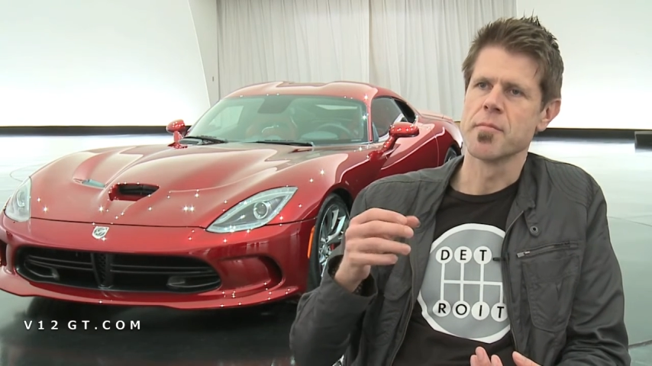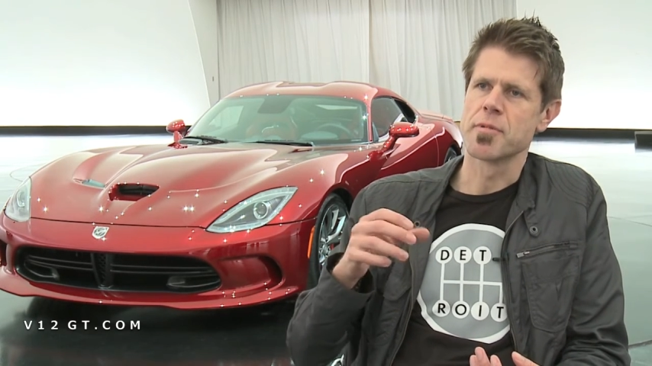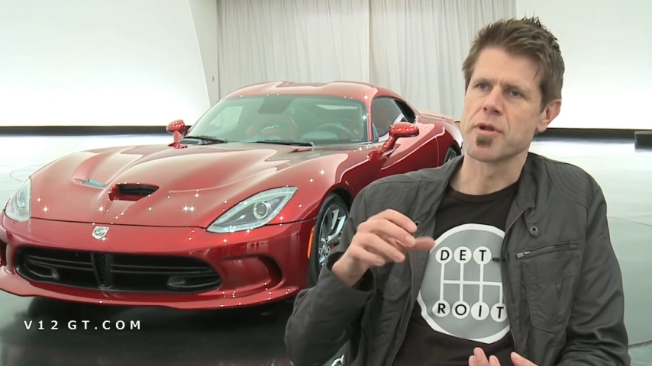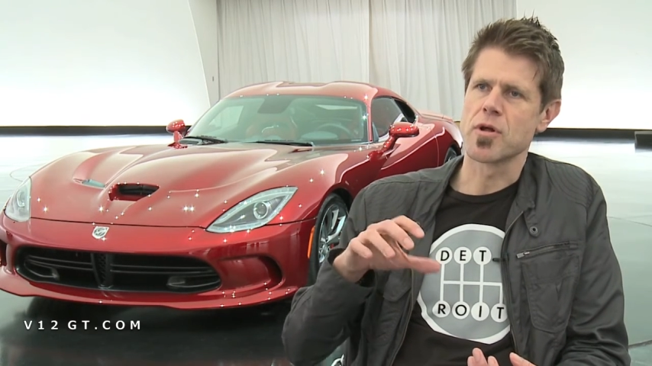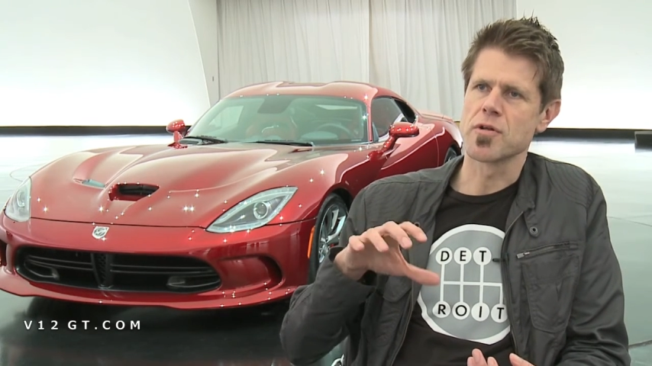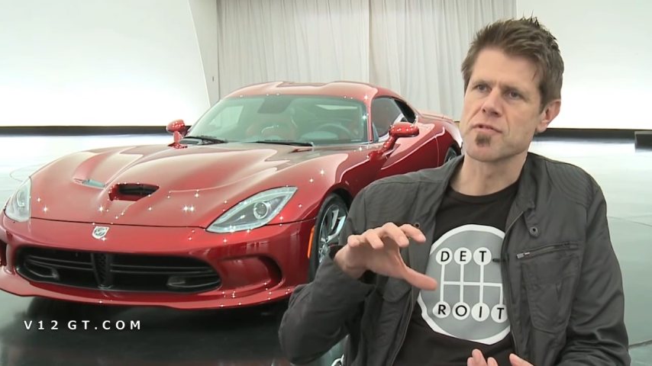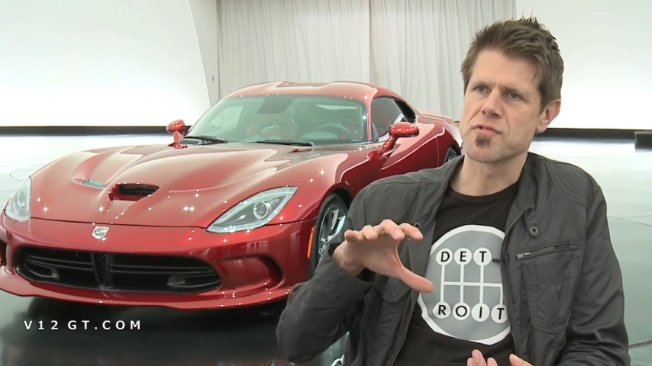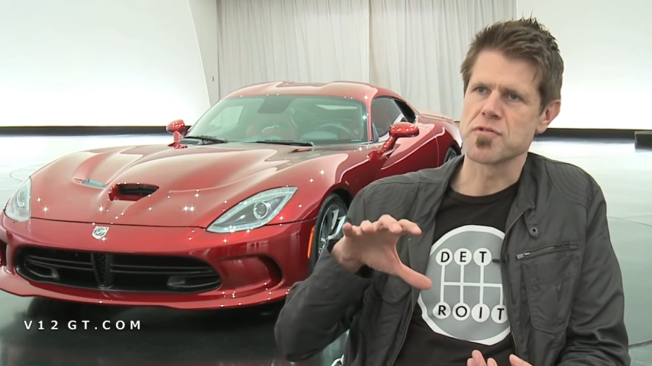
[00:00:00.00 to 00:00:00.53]
but
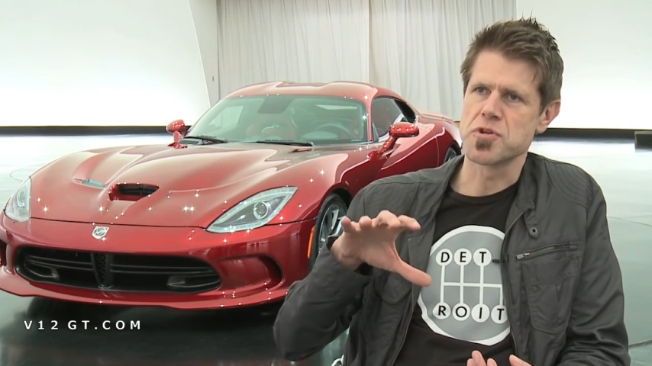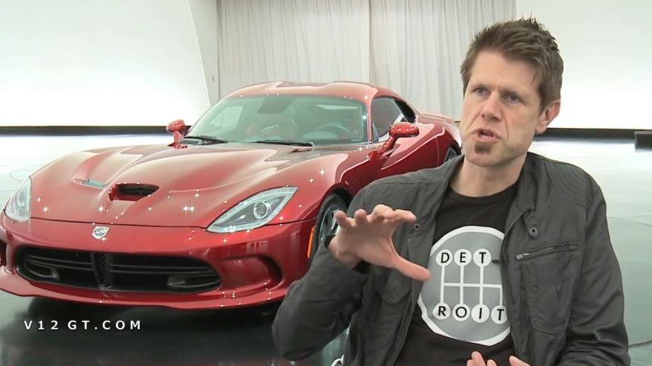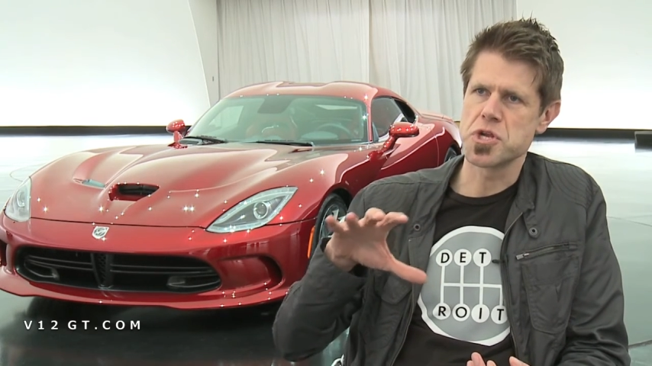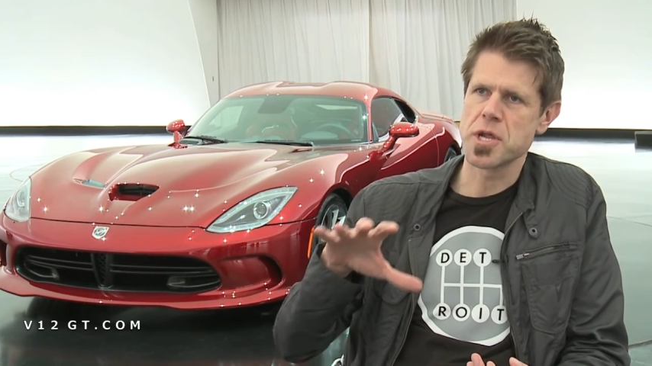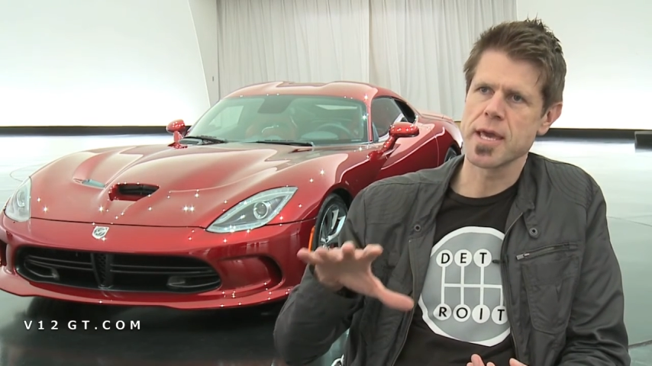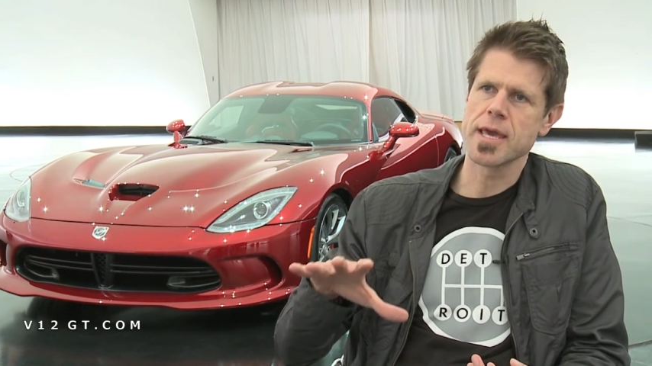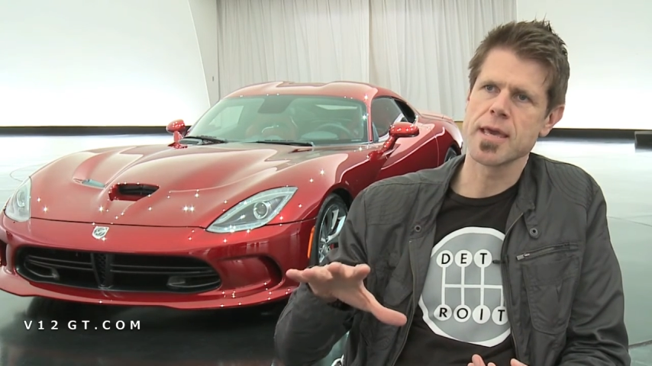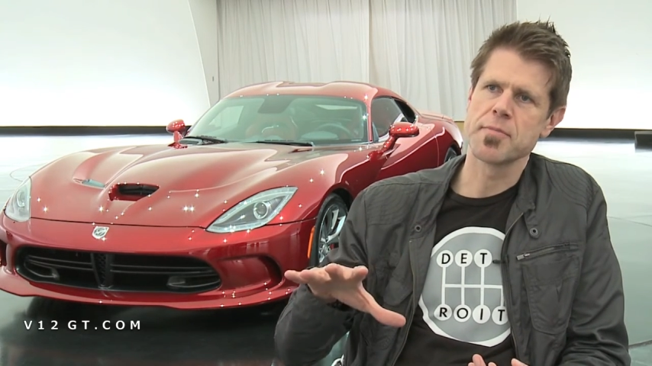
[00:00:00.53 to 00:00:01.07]
also
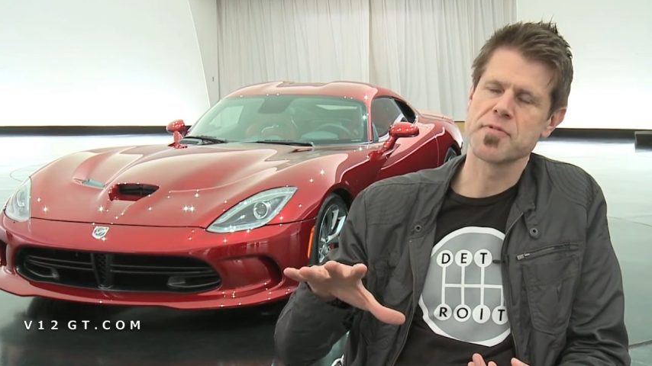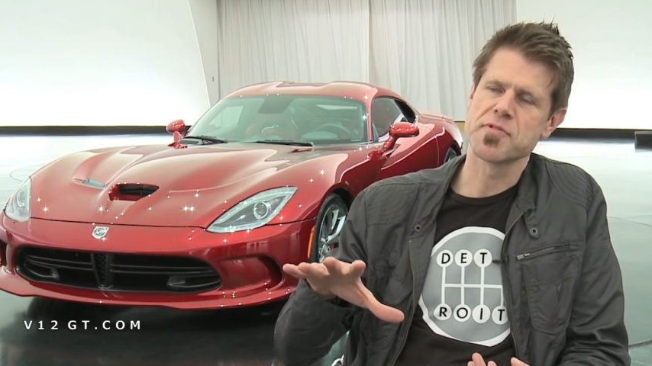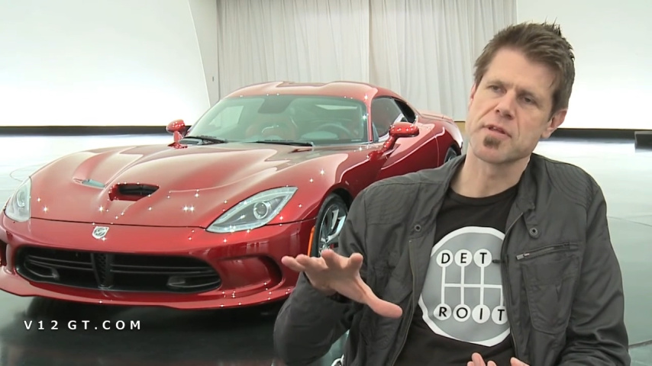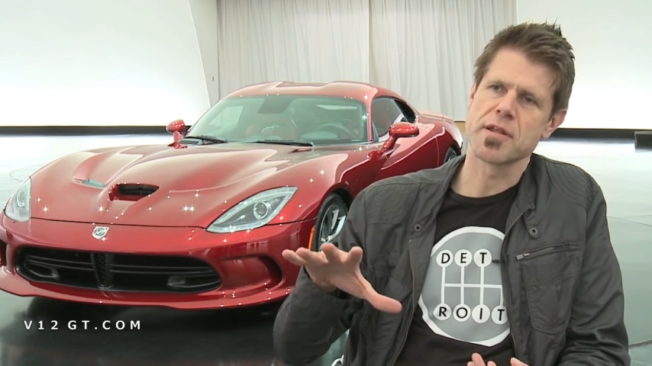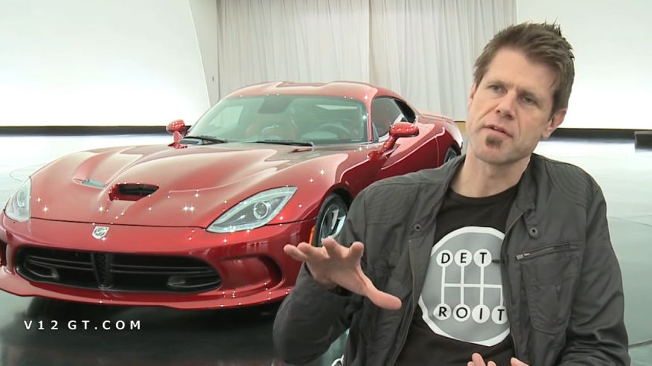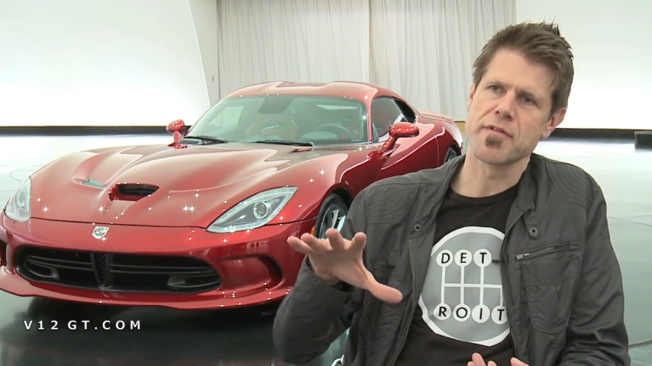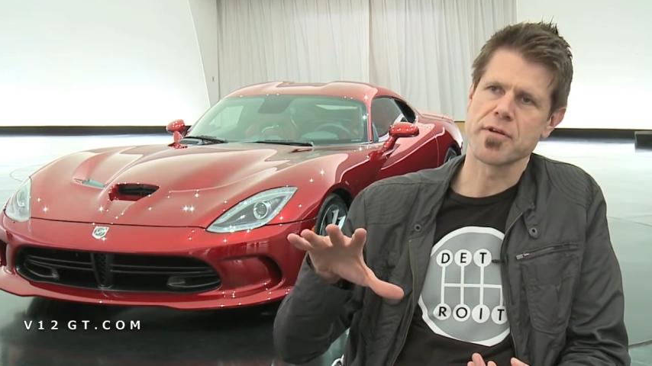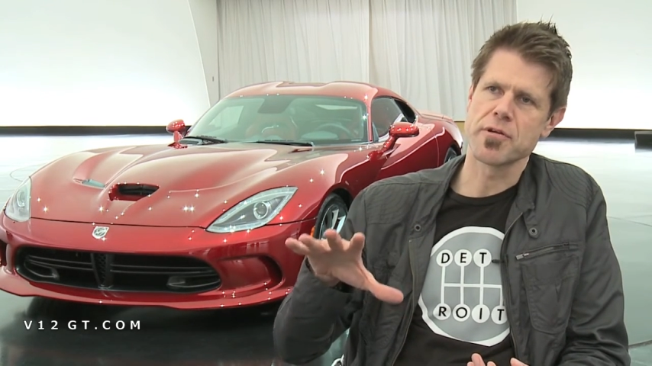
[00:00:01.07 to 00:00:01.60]
shapes
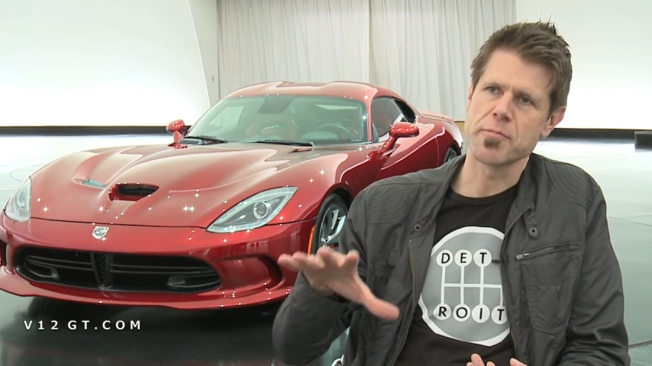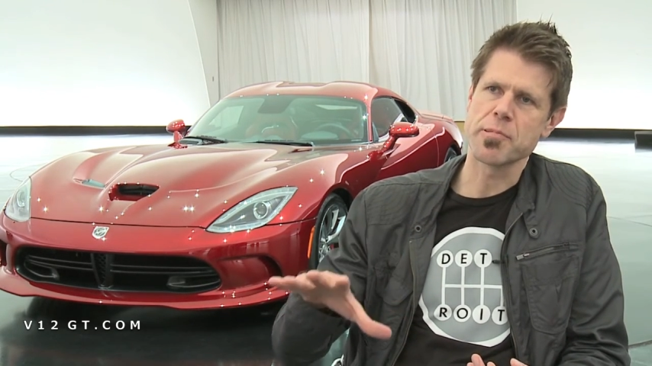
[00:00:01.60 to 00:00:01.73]
that are very